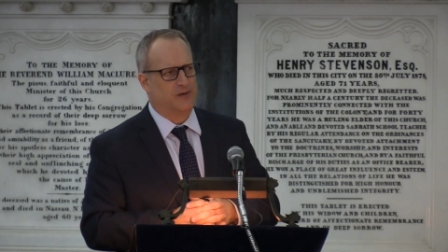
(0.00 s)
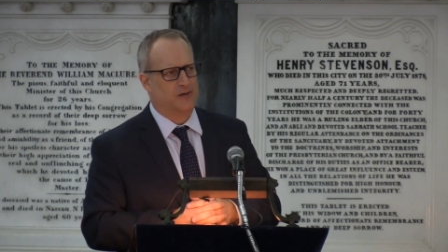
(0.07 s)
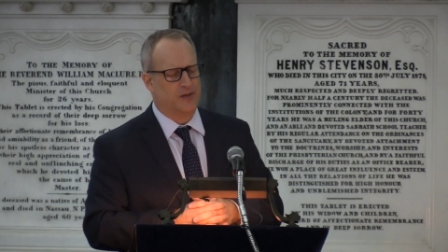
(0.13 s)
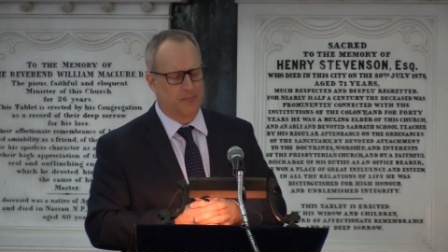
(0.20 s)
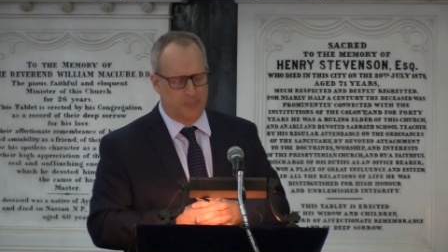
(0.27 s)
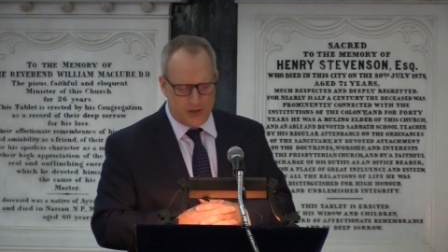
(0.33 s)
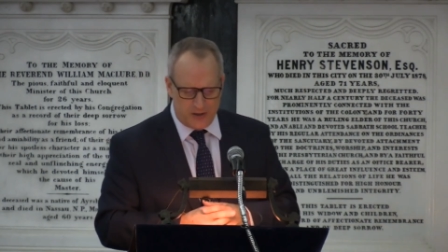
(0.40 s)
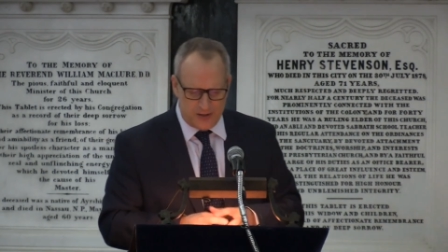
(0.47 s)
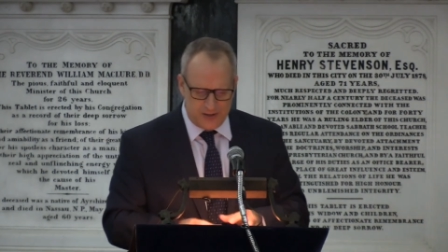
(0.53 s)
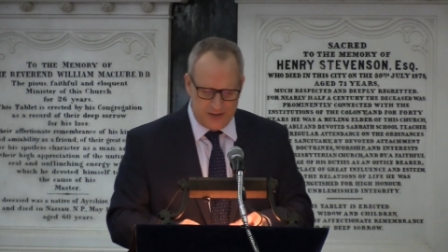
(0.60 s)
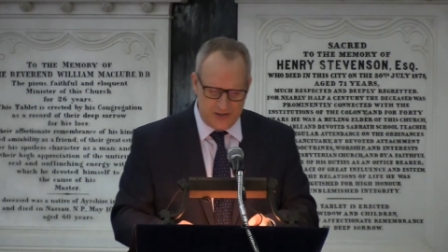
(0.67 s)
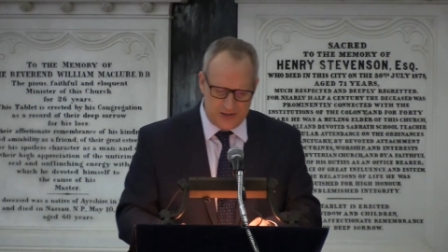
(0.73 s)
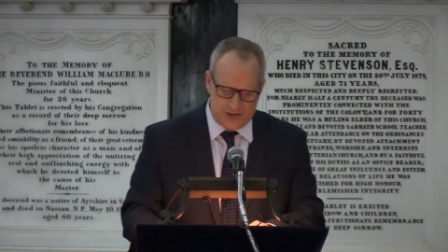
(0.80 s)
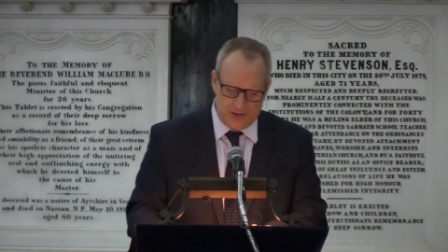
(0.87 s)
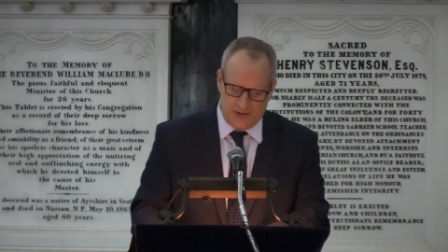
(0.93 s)
or the
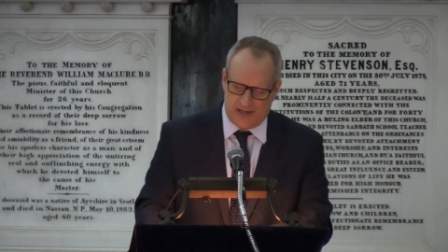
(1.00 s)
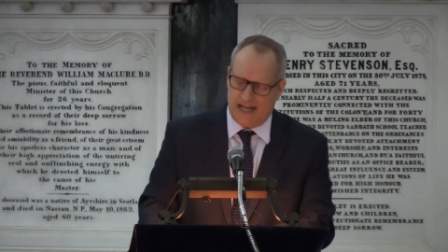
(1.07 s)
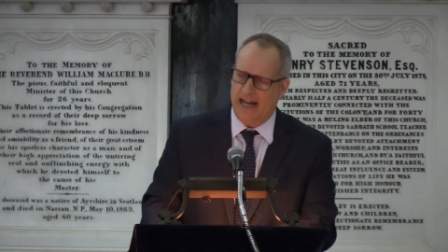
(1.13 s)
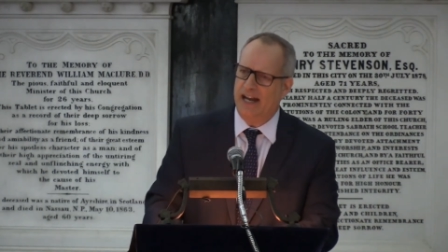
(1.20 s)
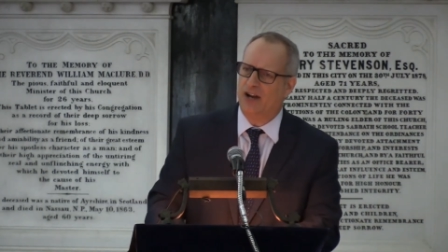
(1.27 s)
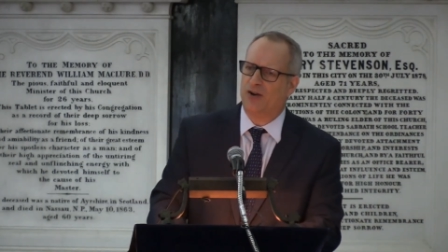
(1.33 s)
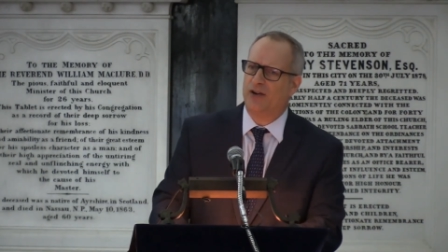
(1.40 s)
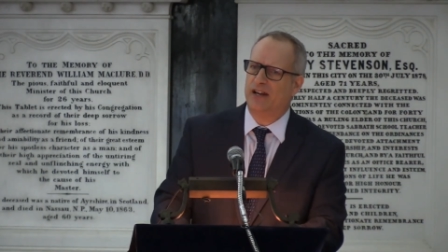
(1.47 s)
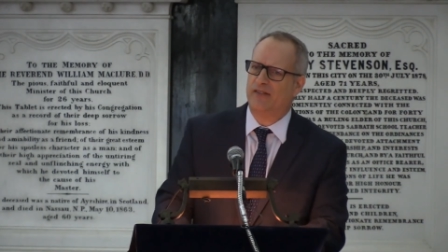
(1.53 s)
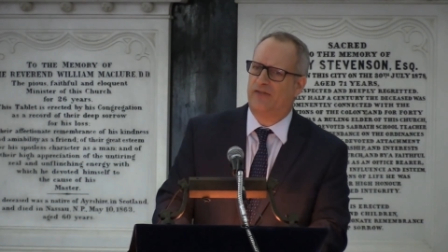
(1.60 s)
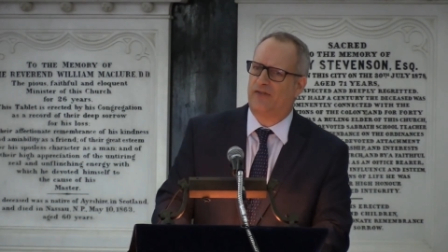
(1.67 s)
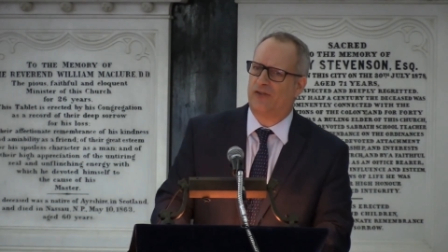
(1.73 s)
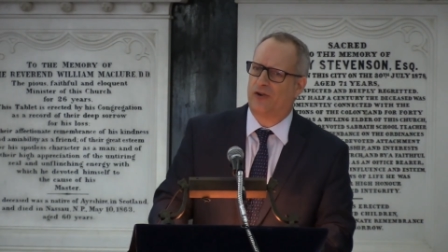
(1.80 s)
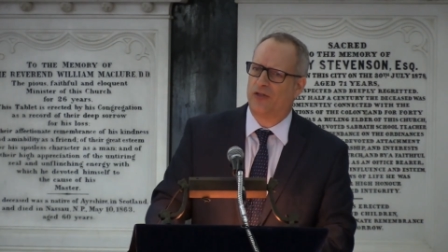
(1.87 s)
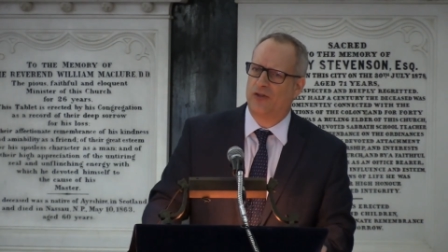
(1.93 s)
burdens you carry
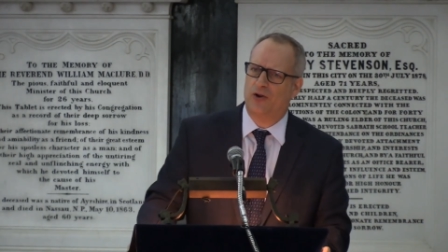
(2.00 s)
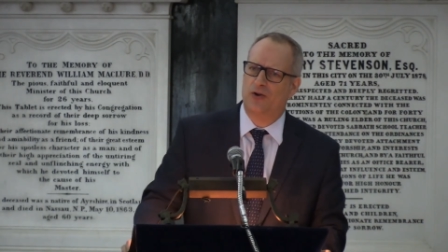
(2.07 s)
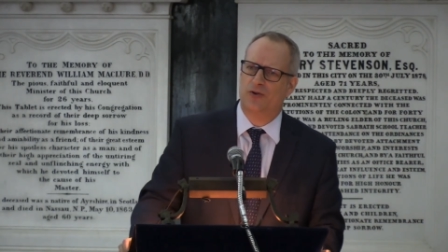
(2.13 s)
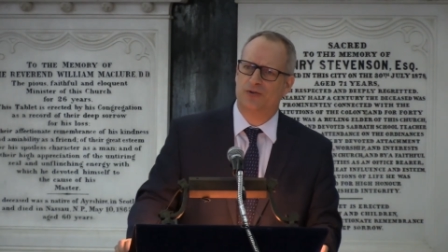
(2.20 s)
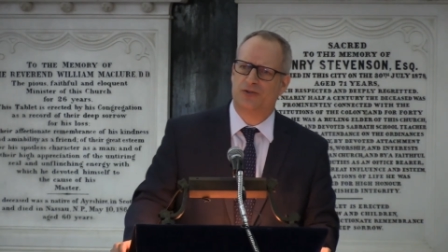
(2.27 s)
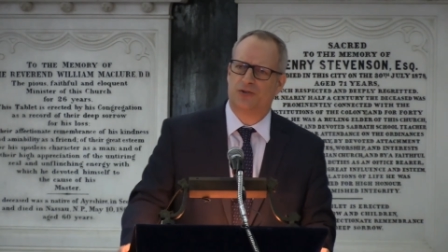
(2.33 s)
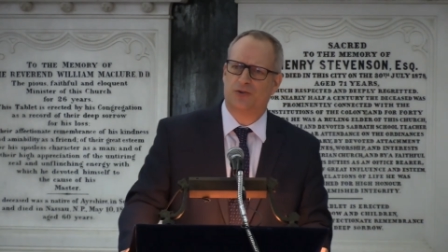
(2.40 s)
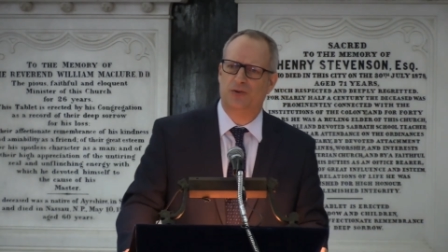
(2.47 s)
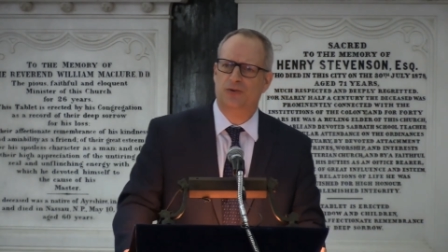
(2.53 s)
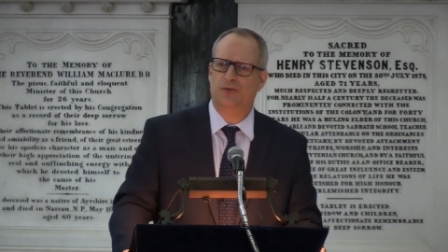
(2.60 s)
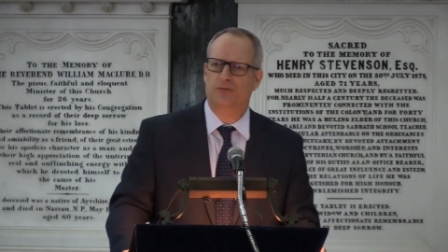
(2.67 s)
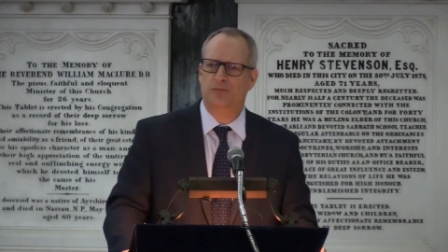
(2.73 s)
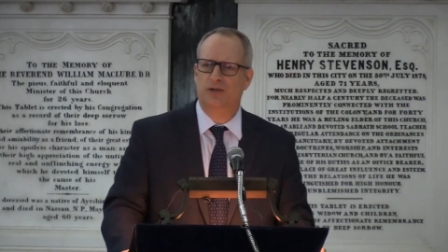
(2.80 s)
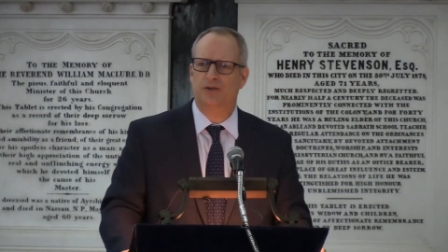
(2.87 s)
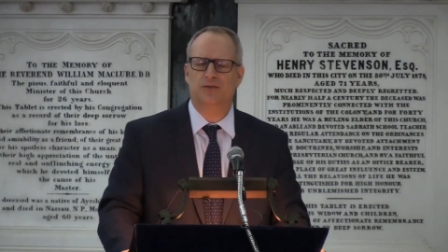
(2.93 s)
for those
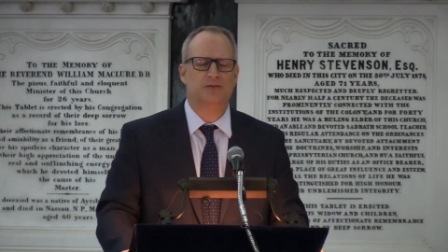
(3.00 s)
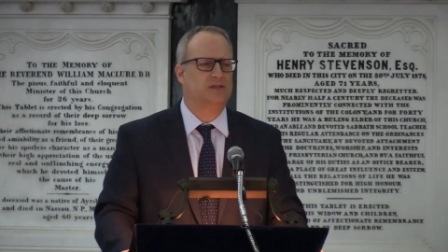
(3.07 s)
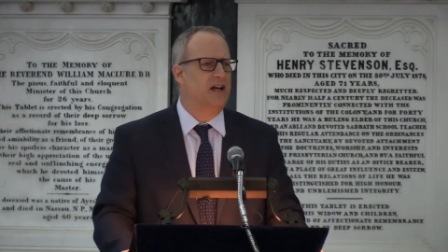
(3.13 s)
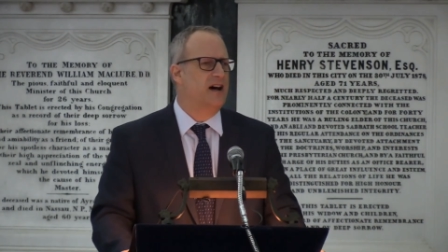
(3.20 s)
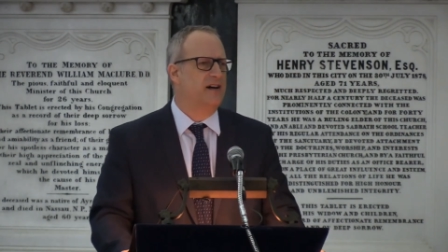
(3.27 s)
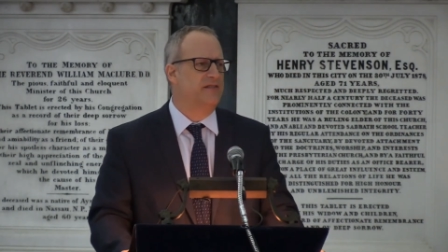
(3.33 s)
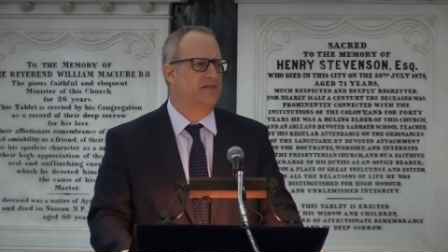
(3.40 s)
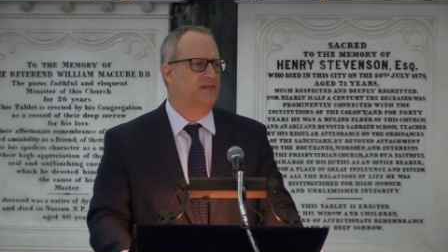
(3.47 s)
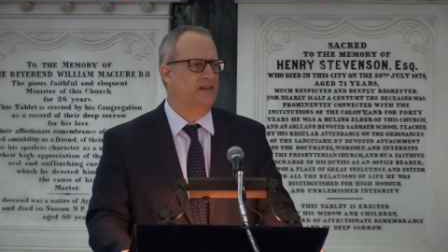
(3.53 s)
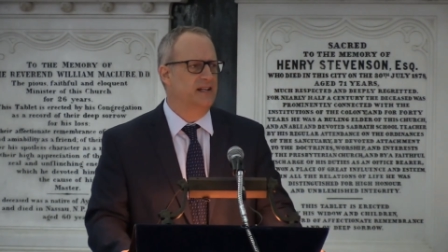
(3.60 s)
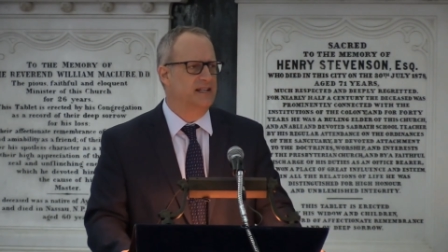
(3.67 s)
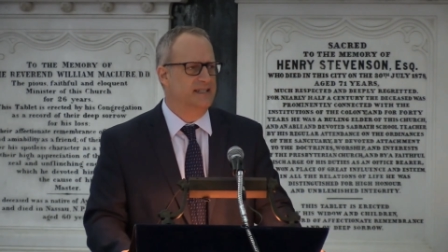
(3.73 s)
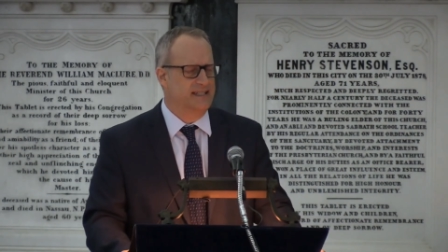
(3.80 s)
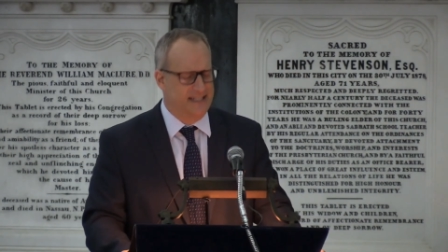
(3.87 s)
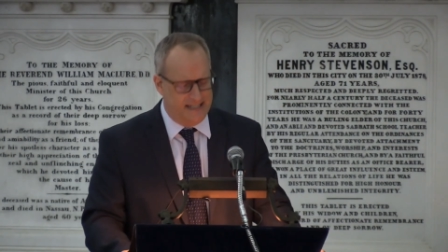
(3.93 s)
whom you love
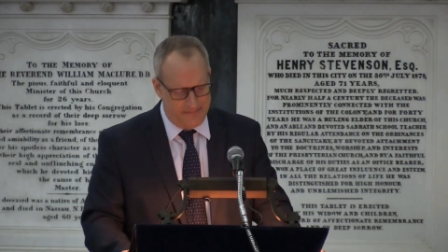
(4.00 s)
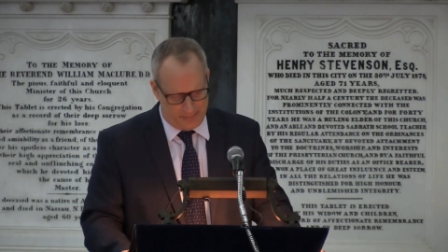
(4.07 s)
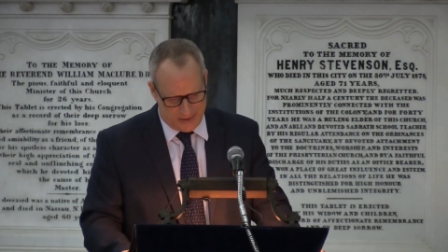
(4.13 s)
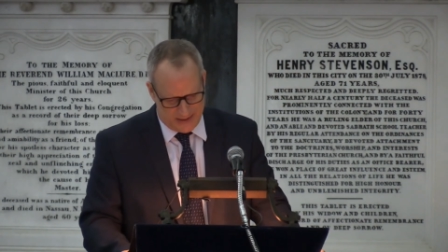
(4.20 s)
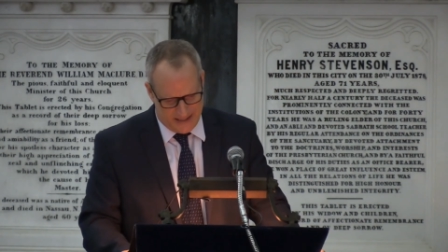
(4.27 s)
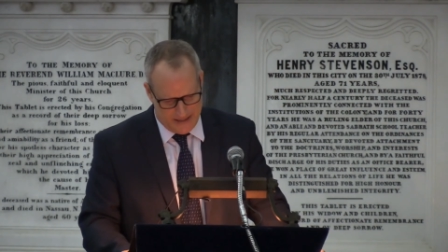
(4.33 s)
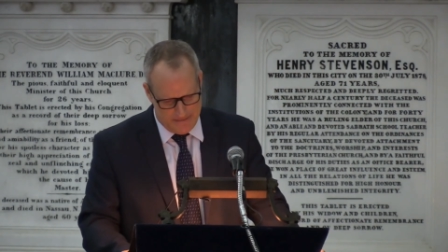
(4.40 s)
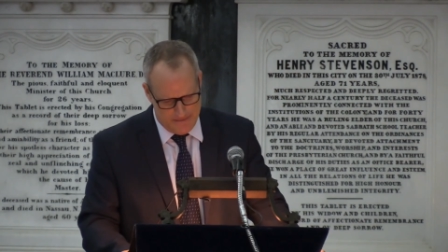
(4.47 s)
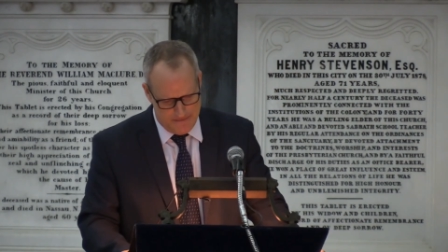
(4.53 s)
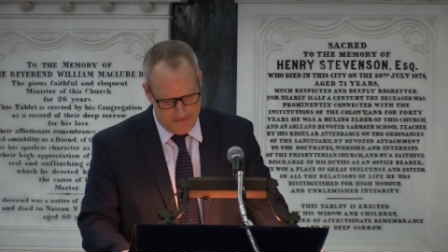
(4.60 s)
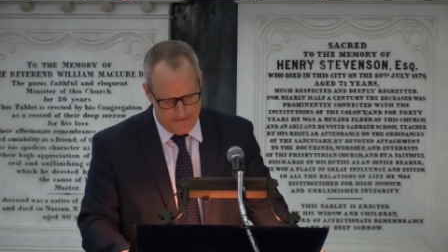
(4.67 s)
deeply.